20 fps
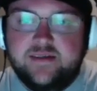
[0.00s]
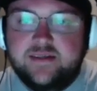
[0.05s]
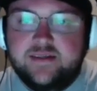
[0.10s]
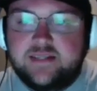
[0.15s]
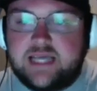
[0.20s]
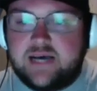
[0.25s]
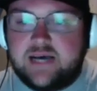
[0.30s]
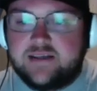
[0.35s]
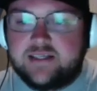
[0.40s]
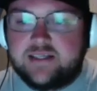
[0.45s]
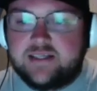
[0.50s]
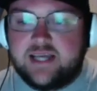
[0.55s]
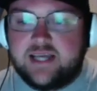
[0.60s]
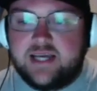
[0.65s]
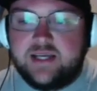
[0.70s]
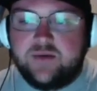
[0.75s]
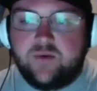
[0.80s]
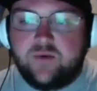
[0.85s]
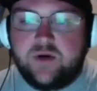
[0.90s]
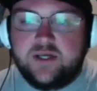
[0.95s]

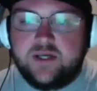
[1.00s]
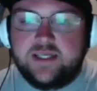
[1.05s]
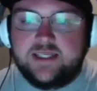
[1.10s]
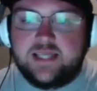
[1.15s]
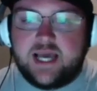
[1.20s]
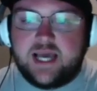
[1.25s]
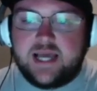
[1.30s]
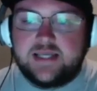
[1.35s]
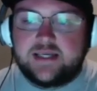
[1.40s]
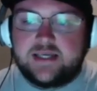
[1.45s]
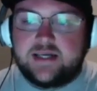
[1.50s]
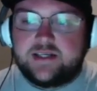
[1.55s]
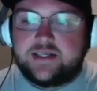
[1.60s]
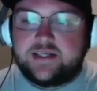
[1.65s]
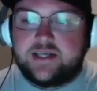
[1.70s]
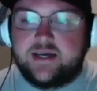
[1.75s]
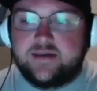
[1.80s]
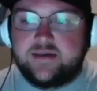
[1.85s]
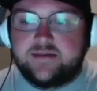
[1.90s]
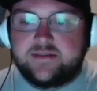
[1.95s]
1,091 and 9
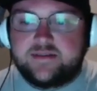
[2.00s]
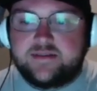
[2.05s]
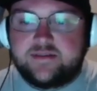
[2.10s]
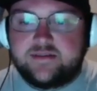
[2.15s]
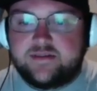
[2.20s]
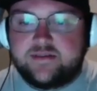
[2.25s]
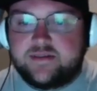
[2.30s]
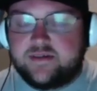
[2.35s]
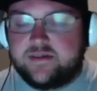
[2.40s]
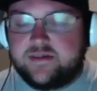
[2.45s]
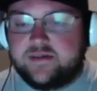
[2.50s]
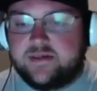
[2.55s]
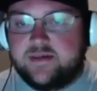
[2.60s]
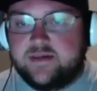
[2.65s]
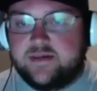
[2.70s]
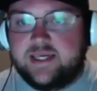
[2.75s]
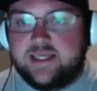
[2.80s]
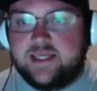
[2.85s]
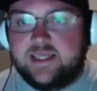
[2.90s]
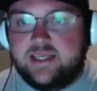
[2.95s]
touchdowns. So, I
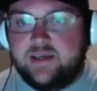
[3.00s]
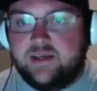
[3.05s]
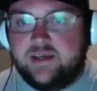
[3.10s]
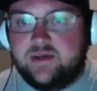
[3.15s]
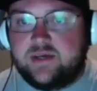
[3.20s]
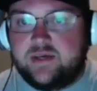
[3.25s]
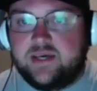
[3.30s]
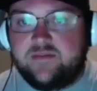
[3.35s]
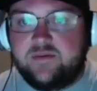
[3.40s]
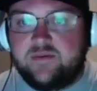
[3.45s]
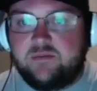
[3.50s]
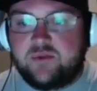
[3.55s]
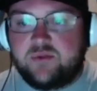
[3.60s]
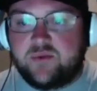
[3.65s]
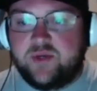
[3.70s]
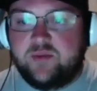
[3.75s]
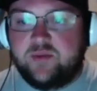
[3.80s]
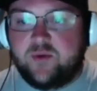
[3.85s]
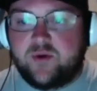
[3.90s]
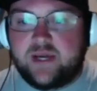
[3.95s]
mean, you give him
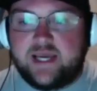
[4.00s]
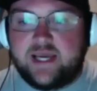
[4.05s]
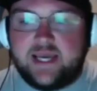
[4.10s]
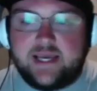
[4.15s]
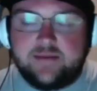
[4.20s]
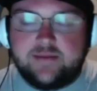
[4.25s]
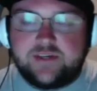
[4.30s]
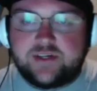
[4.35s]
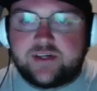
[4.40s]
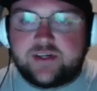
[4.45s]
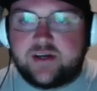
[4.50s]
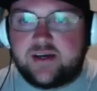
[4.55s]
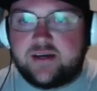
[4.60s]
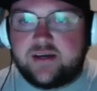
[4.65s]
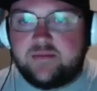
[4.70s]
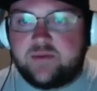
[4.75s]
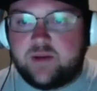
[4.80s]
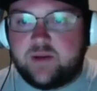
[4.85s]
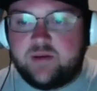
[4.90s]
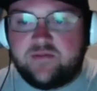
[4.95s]
3 more games, you're
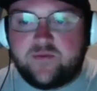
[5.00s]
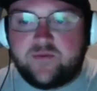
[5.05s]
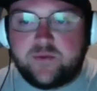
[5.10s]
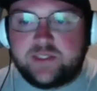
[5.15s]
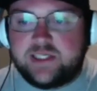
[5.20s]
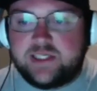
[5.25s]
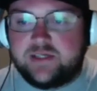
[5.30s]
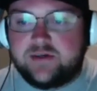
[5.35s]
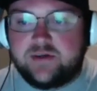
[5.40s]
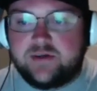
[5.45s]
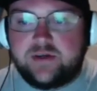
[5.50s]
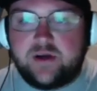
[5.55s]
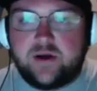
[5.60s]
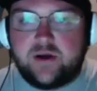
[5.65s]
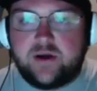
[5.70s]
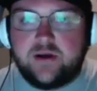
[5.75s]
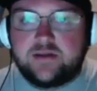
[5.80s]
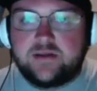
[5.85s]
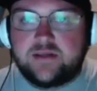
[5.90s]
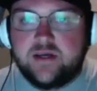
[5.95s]
talking probably 1,400
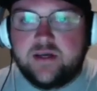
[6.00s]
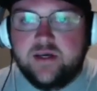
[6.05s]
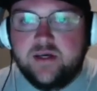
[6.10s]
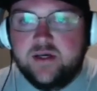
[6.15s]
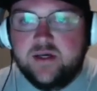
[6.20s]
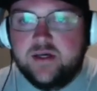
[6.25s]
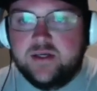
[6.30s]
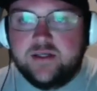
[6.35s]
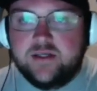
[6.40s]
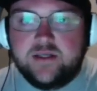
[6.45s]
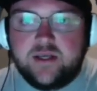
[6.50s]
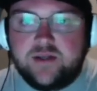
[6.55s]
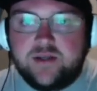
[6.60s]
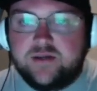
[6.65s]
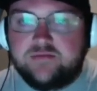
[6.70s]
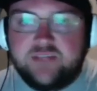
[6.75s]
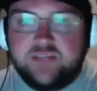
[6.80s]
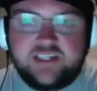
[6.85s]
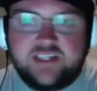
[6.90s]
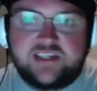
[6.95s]
yards.
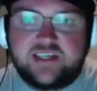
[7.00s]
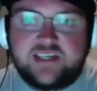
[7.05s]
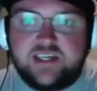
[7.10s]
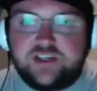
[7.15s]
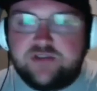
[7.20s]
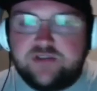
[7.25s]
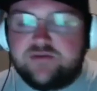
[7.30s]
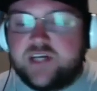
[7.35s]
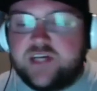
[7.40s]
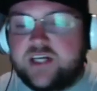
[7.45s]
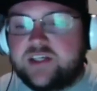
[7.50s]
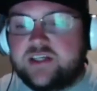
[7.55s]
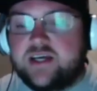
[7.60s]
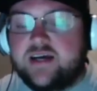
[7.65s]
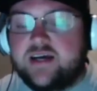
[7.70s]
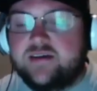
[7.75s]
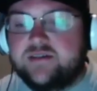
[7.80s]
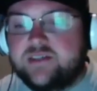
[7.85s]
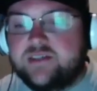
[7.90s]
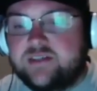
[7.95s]
Another, let's just say 2
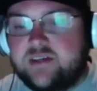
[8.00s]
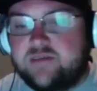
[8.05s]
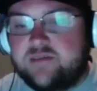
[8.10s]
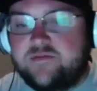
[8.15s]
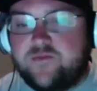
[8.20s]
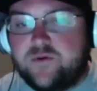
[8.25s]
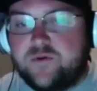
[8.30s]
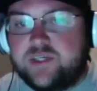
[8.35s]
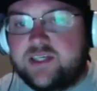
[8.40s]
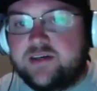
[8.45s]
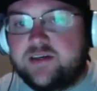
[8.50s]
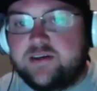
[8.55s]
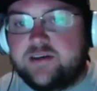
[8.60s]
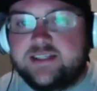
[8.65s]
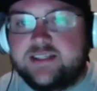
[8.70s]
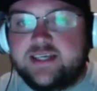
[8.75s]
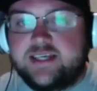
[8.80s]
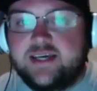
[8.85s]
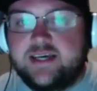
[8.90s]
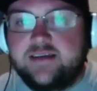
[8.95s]
touchdowns. You're talking
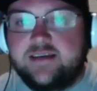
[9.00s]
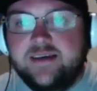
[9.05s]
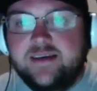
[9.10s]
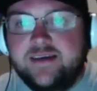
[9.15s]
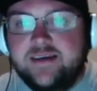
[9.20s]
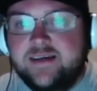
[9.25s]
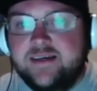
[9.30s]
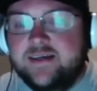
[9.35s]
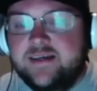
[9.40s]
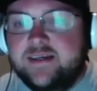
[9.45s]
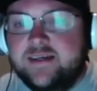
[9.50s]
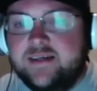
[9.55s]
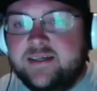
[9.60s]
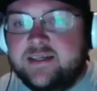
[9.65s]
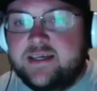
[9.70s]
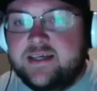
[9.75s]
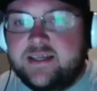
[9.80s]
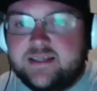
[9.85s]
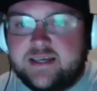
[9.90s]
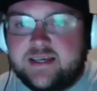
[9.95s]
1,410
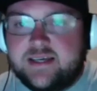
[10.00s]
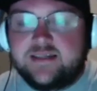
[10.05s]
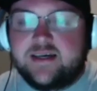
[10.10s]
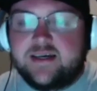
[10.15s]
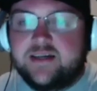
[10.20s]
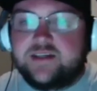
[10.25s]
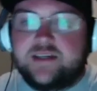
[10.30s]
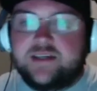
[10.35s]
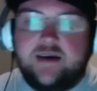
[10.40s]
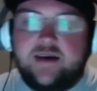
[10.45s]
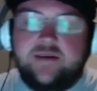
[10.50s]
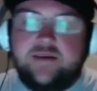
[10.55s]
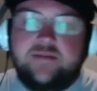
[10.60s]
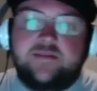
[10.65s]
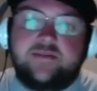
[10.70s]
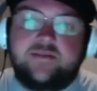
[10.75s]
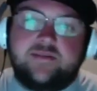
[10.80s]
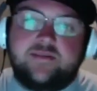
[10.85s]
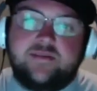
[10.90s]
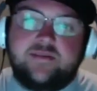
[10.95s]
and 10
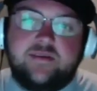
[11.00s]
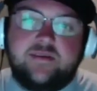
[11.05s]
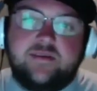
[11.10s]
touchdowns.